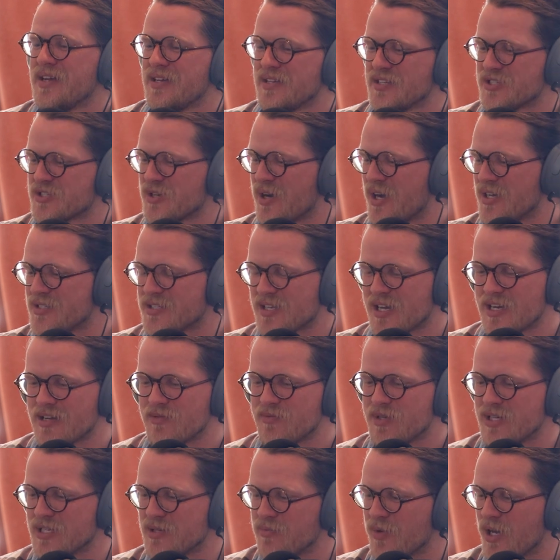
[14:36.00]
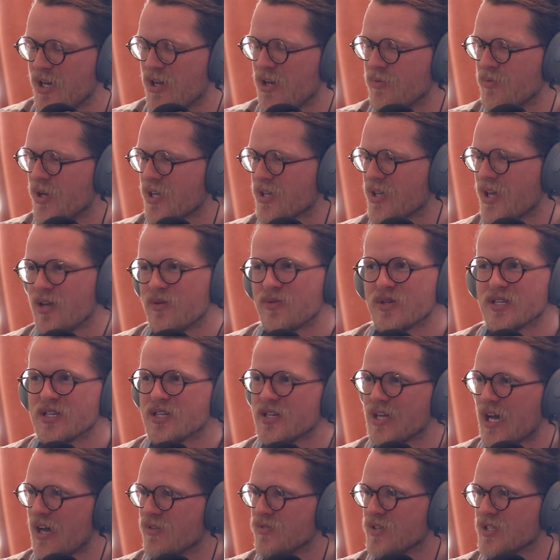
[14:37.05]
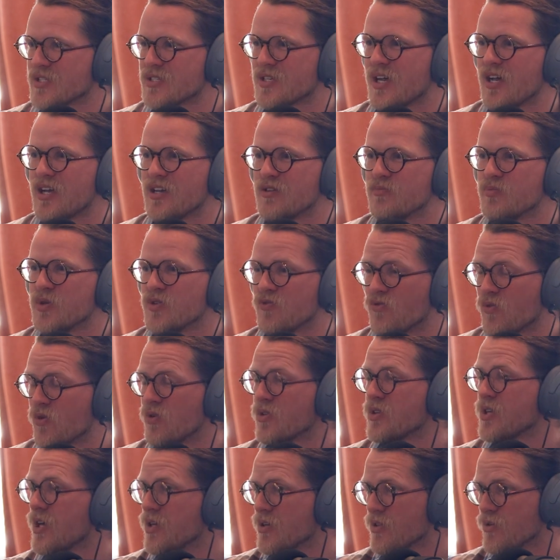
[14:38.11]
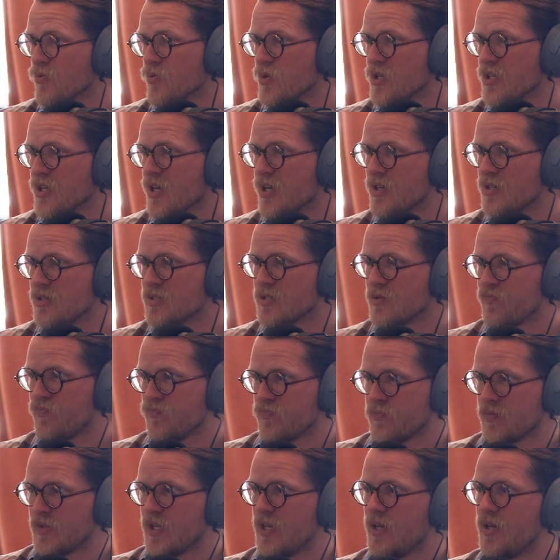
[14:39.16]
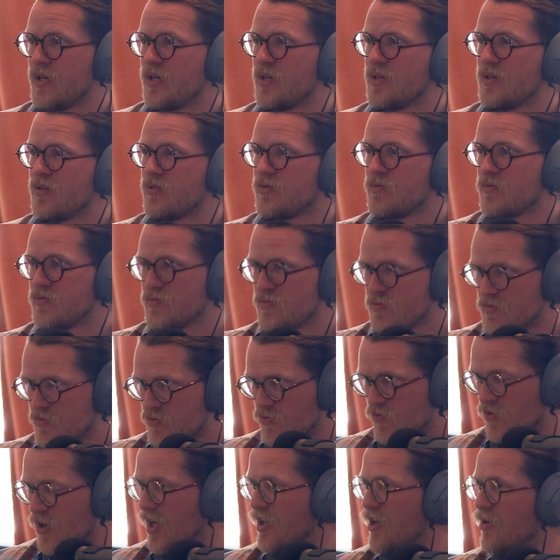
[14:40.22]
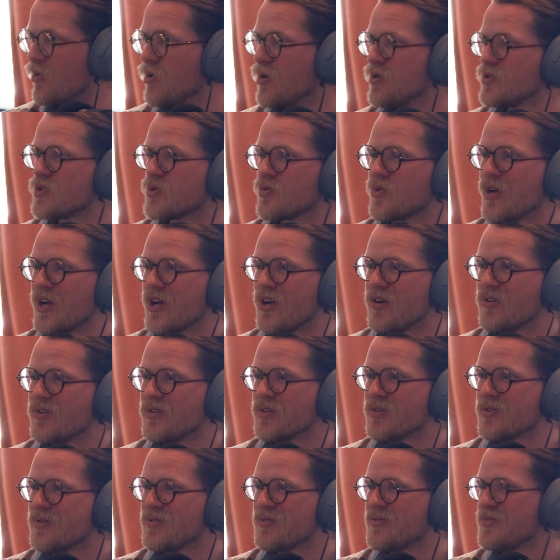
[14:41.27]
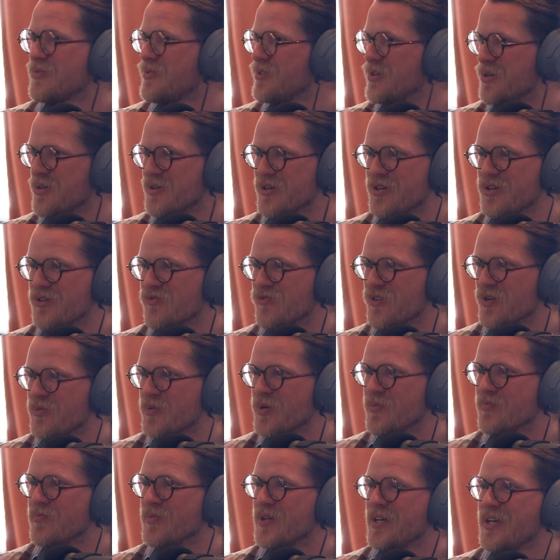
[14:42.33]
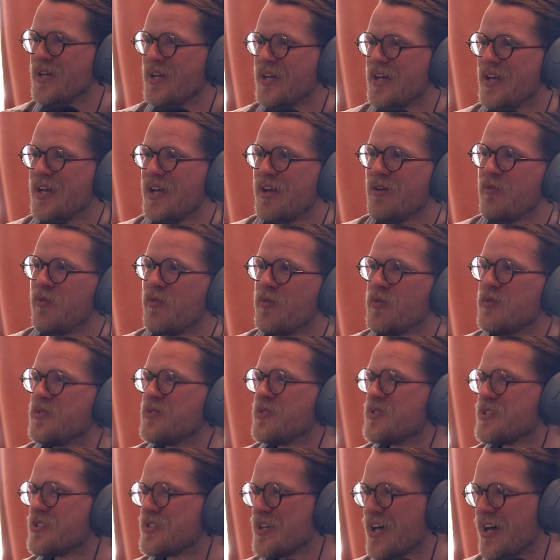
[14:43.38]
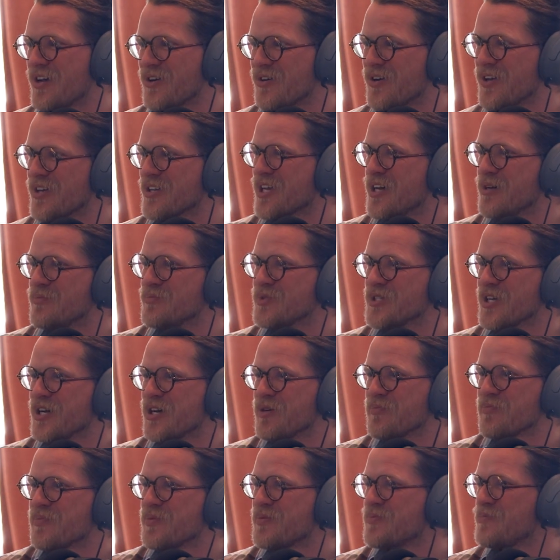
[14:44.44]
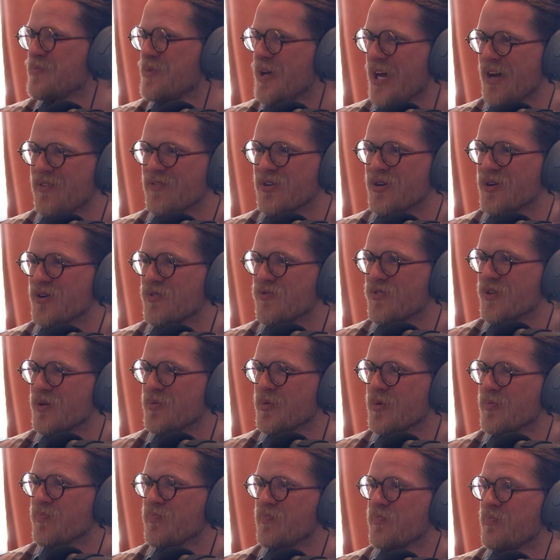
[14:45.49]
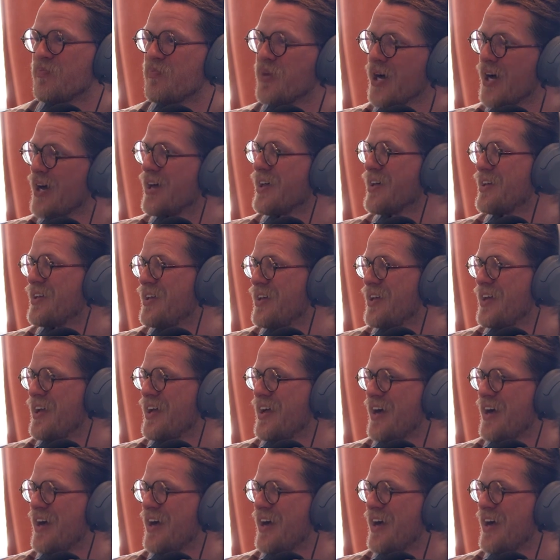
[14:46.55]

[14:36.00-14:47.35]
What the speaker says: So I sent him an email. I'm like, hey, we need to have this signed before the end of the weekend. Friday rolls around, don't hear from him. Saturday comes up, haven't heard from him. But